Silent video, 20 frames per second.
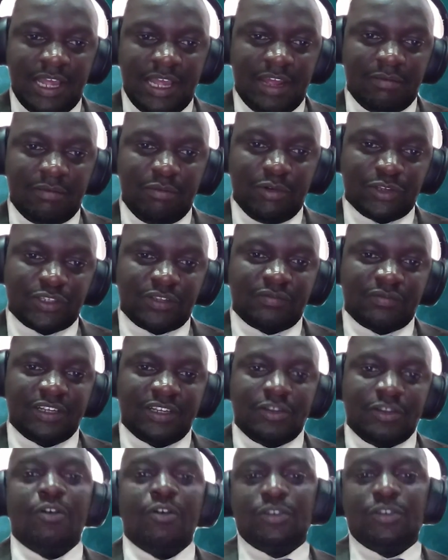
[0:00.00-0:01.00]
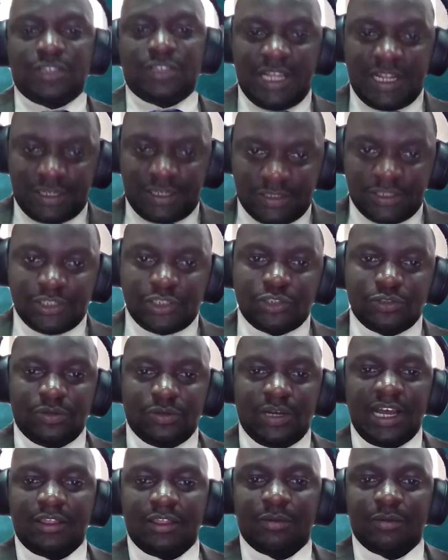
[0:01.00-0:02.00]
and most of it goes actually
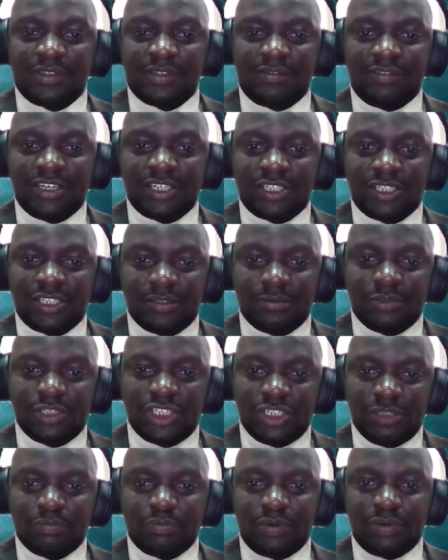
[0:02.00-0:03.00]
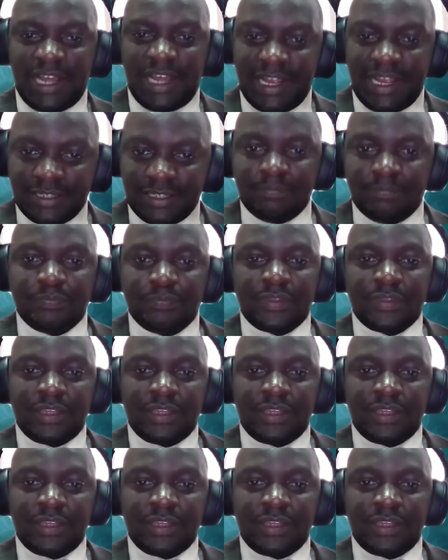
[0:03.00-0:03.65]
to Earth observation, which implies,